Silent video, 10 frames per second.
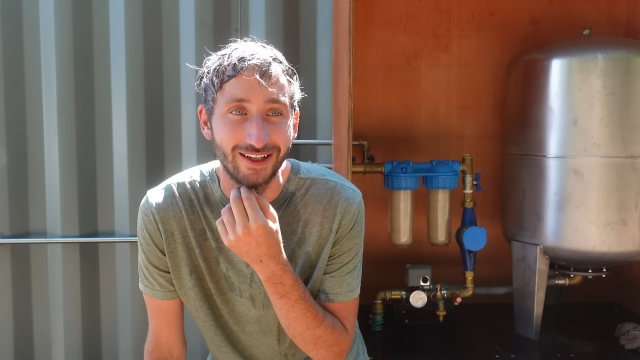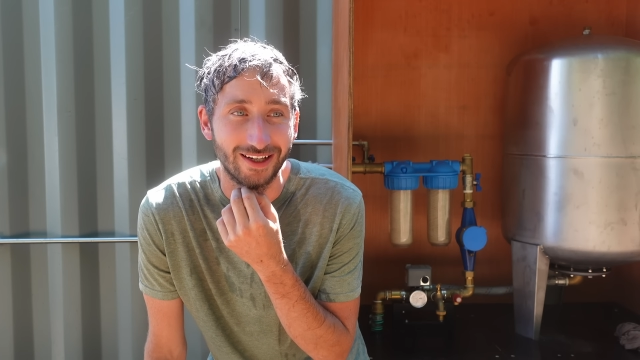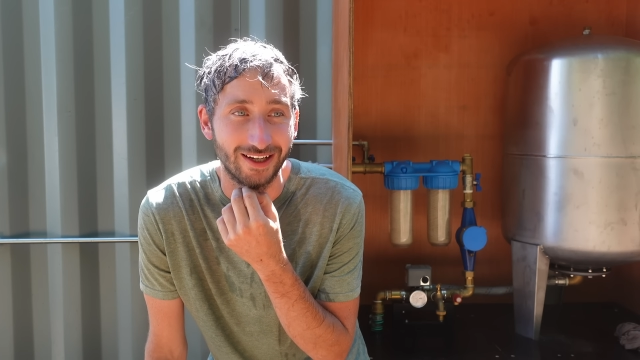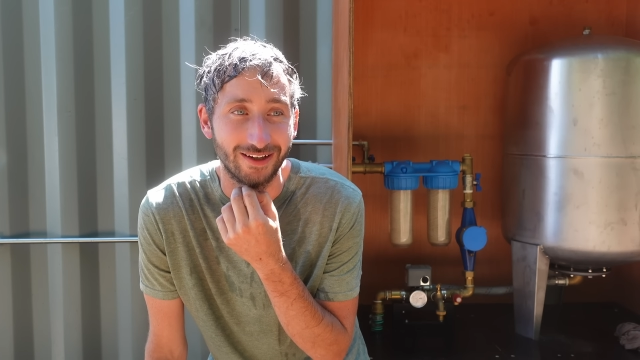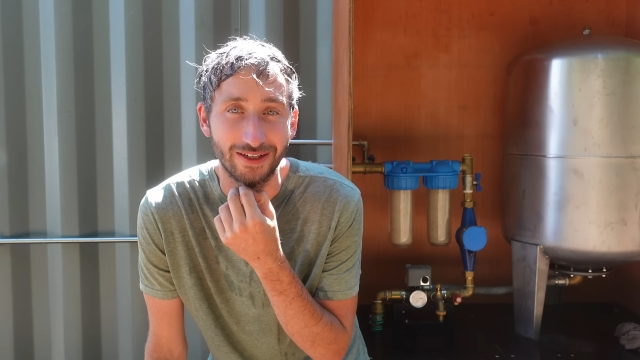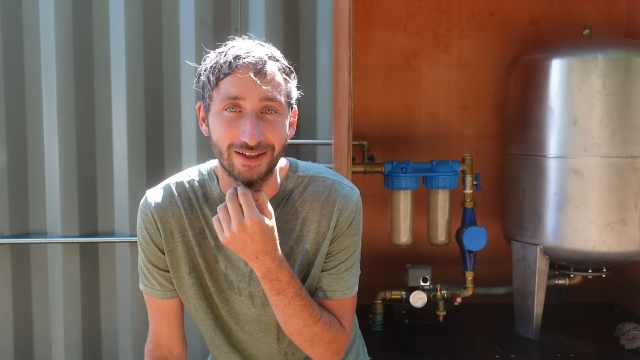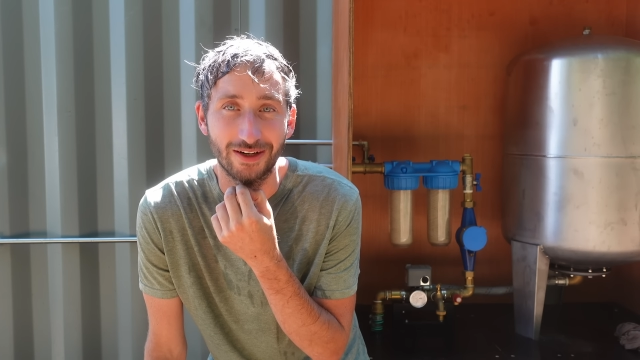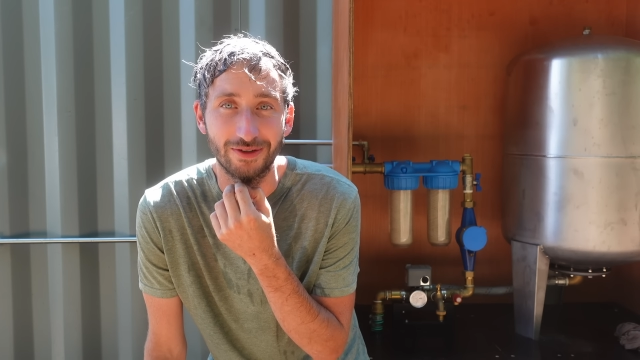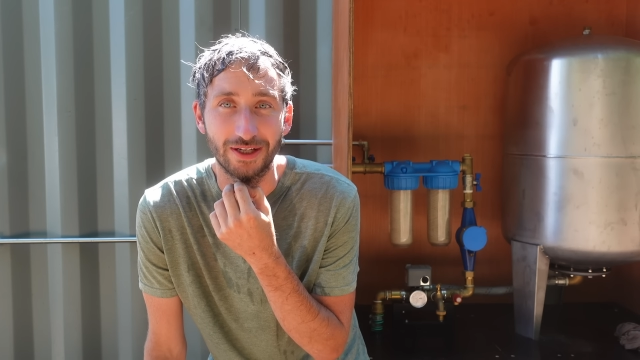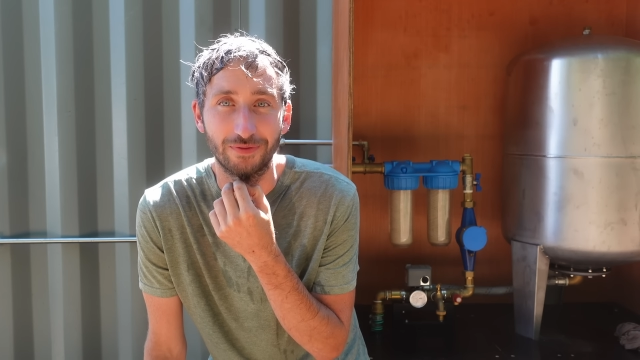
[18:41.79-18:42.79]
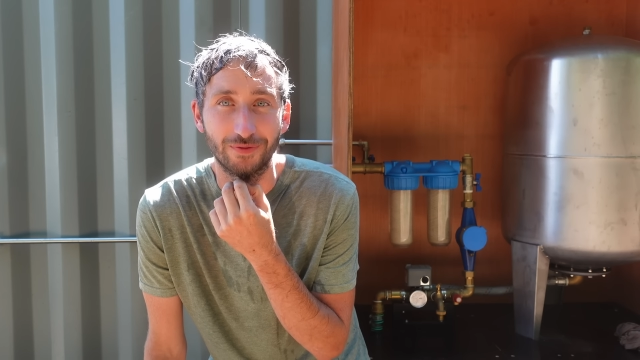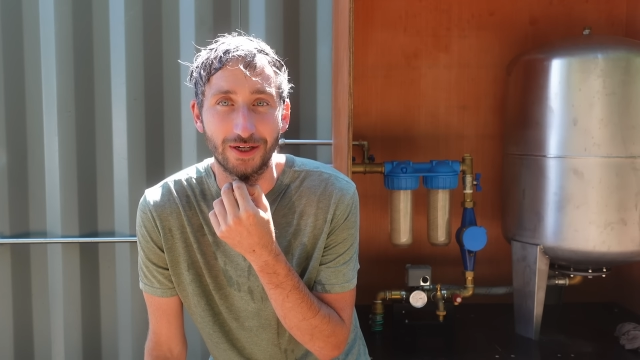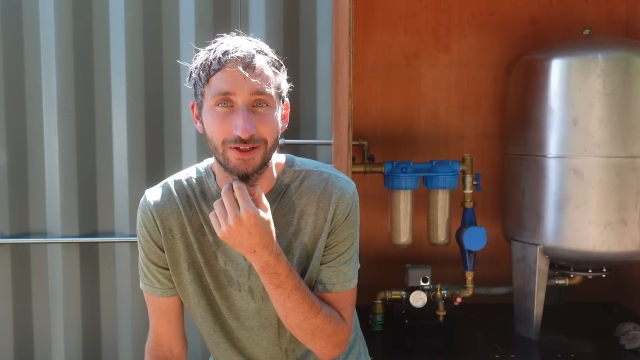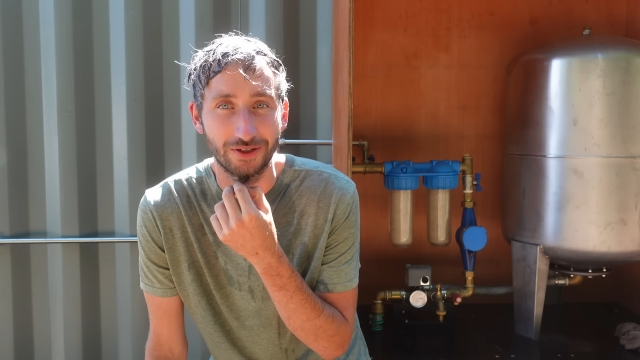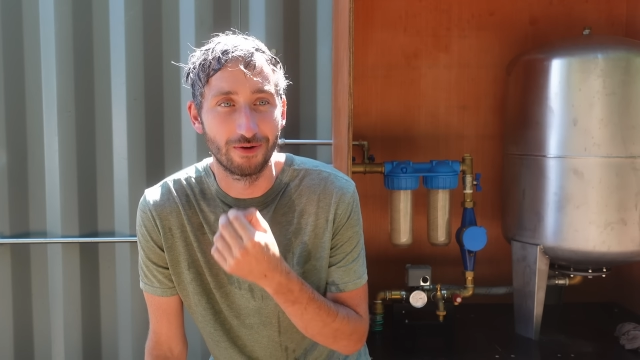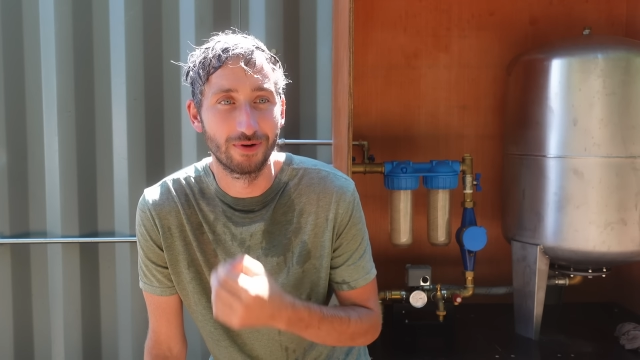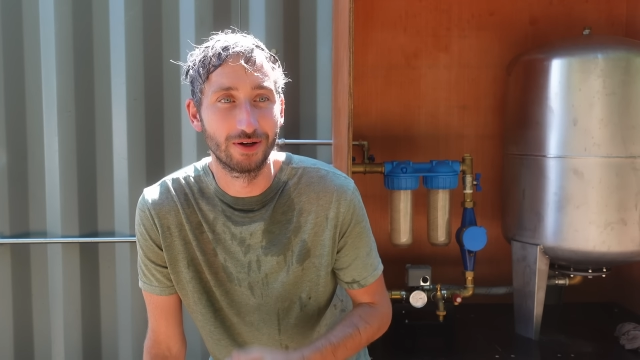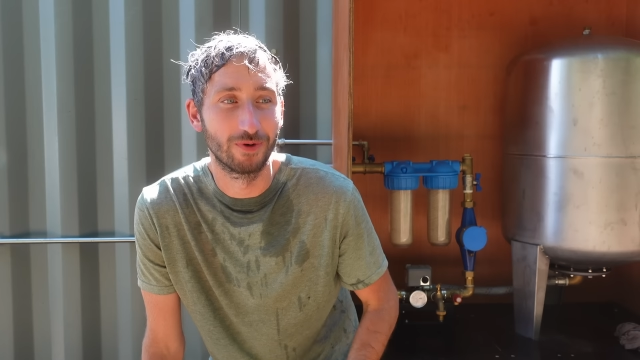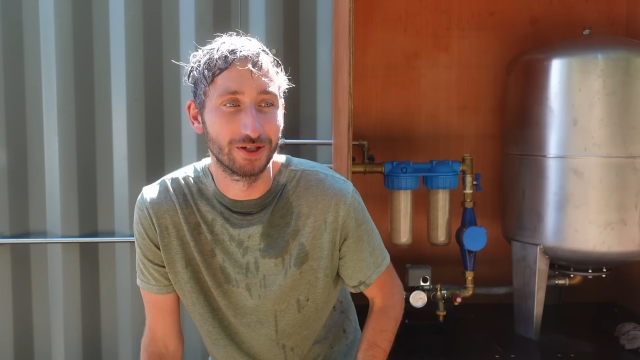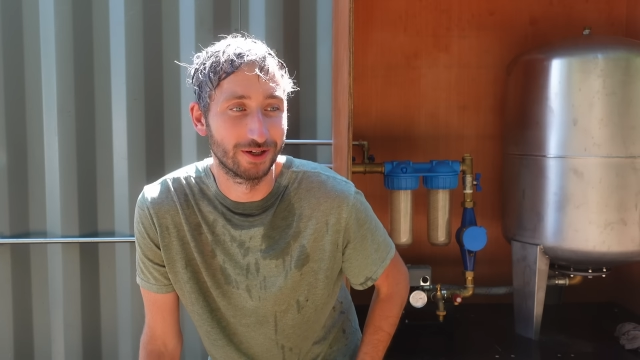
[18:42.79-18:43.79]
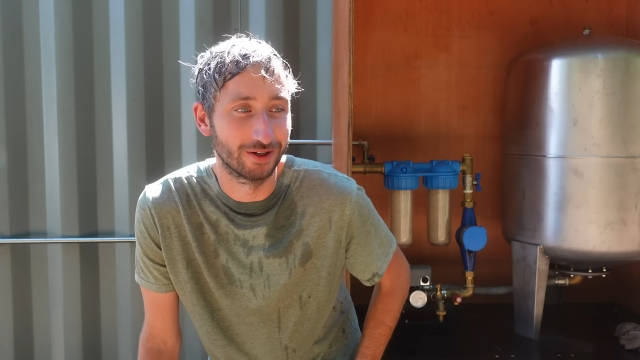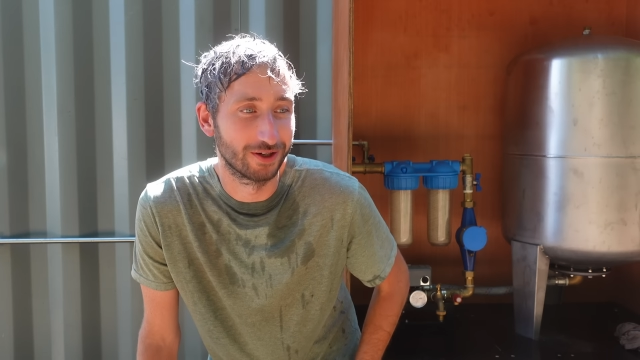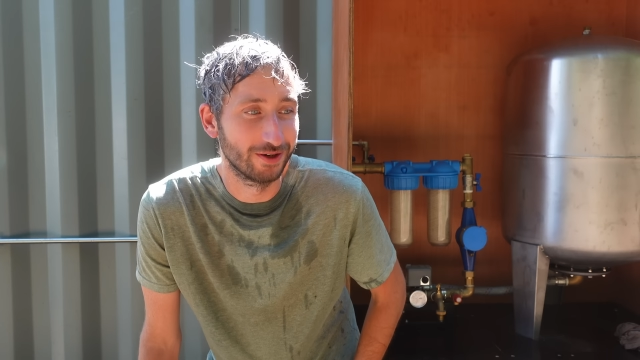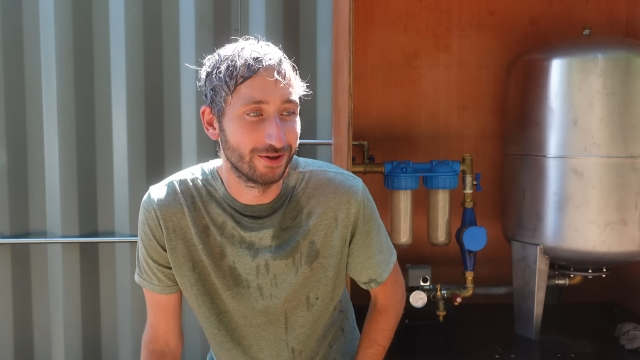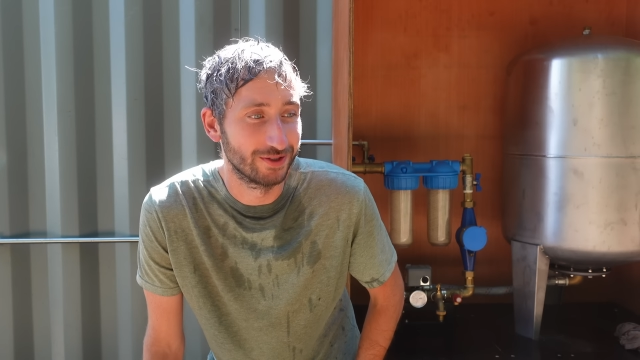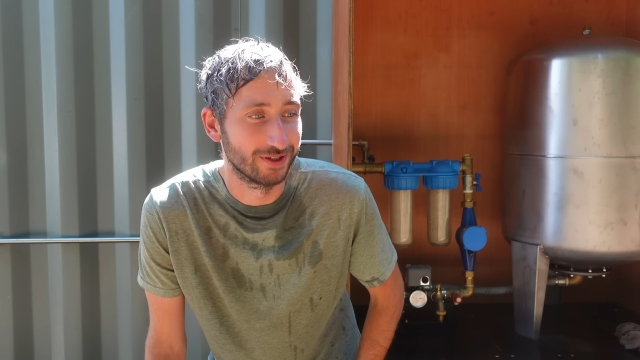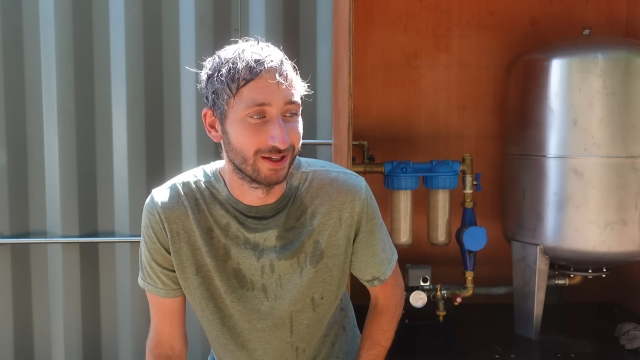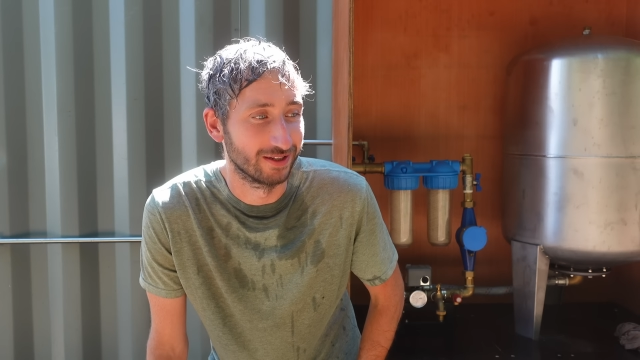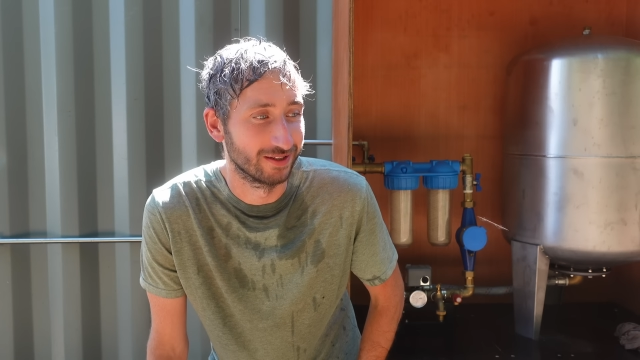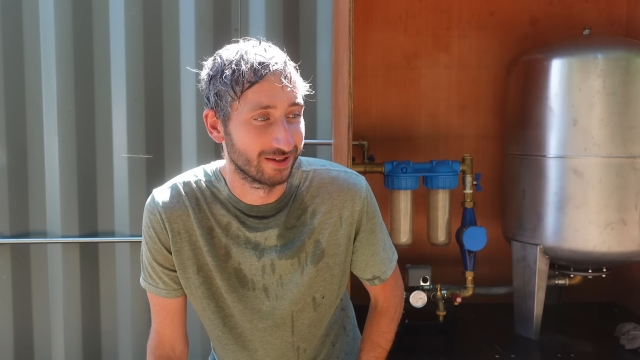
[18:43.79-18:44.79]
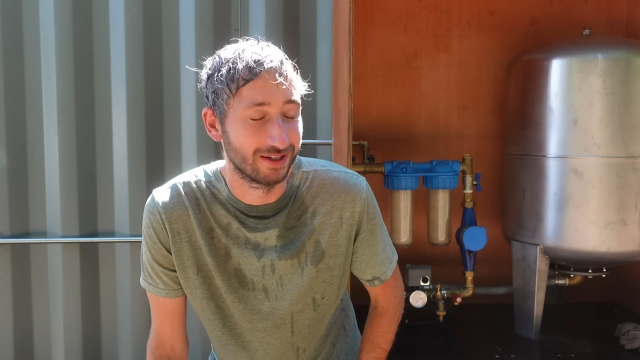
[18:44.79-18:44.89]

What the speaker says: We can now take a fresh shower, wash our clothes and